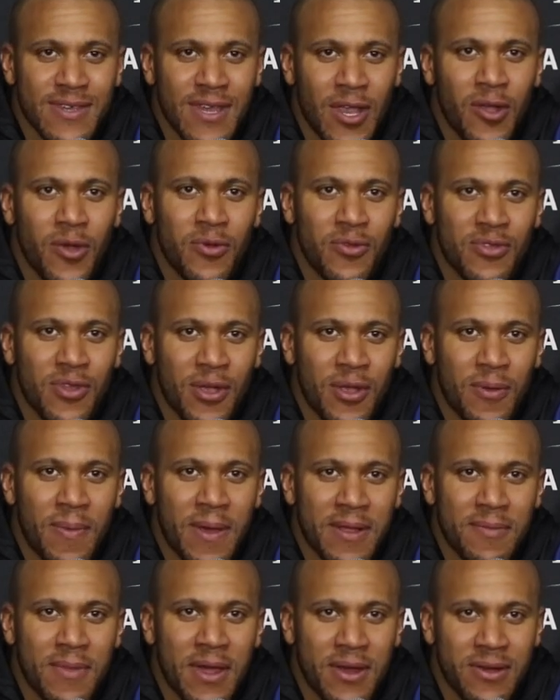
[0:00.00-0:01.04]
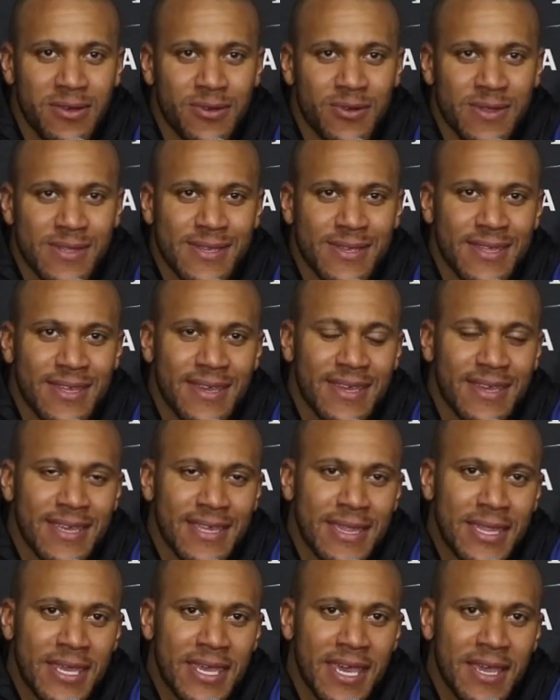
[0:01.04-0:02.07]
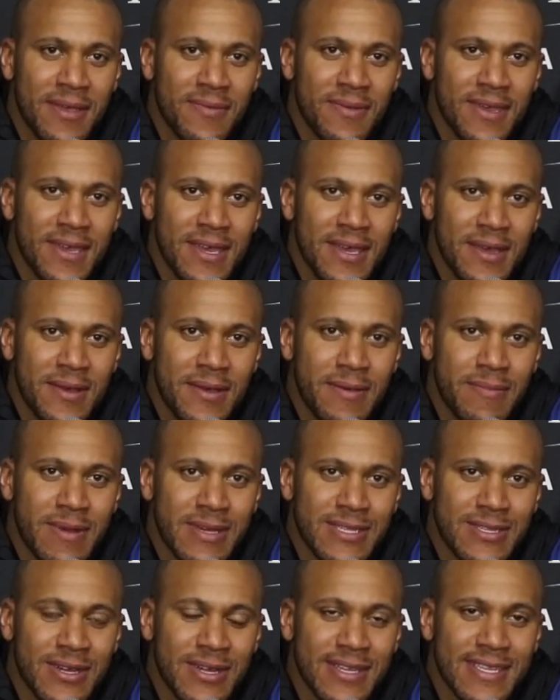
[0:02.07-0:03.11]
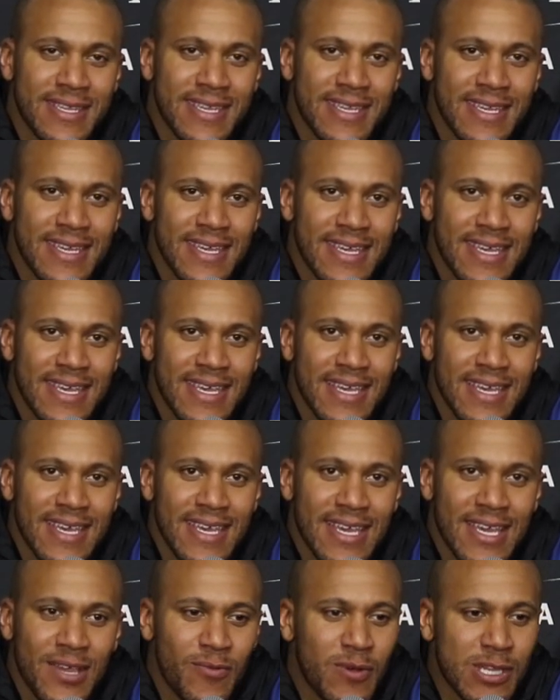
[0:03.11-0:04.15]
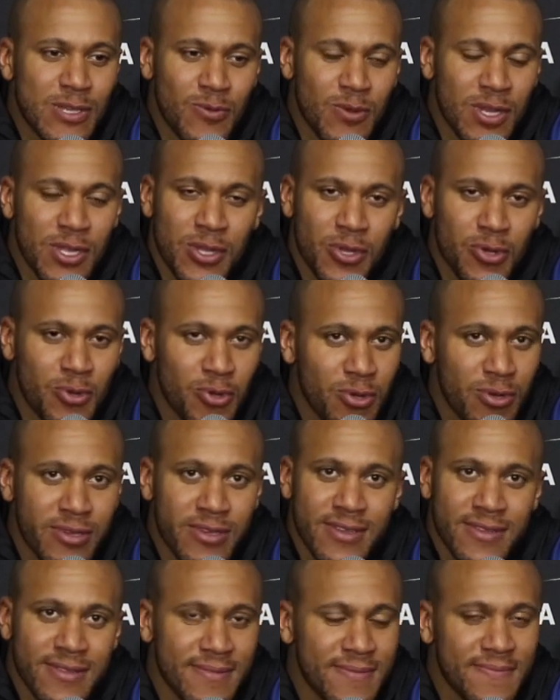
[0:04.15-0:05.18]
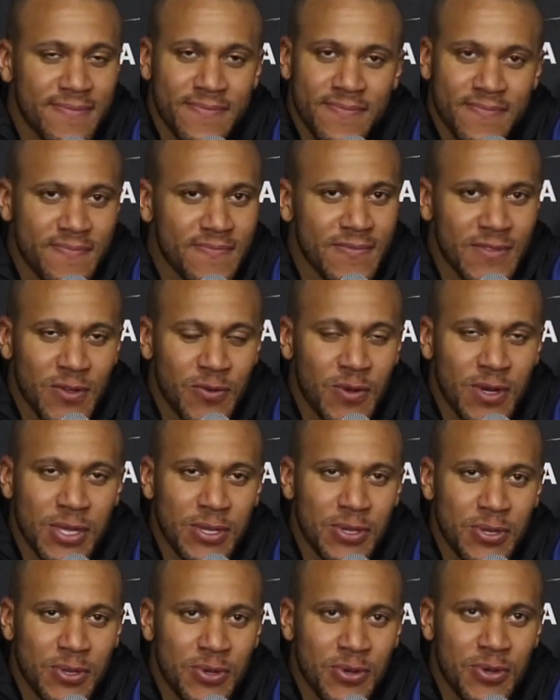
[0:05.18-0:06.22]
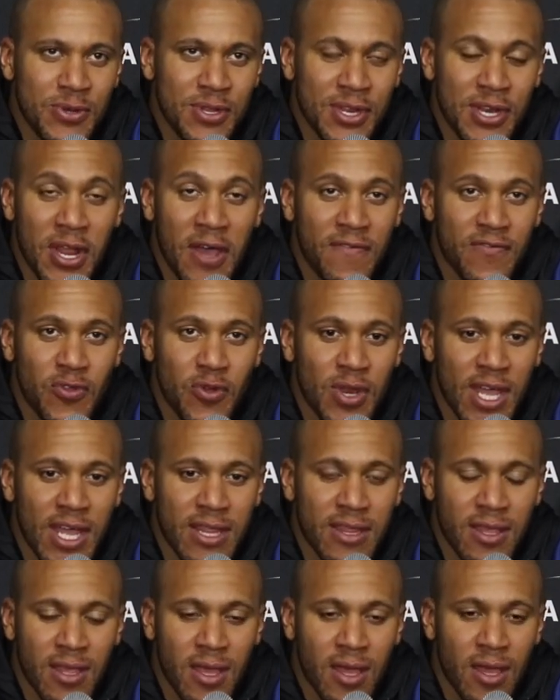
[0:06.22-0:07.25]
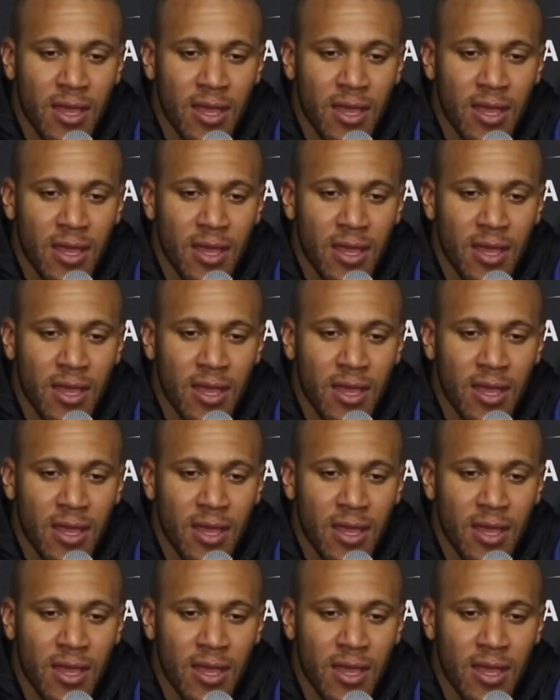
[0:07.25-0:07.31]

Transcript: I'm gonna talk about my entrance in the game. My start was really not good, really not good, and after that.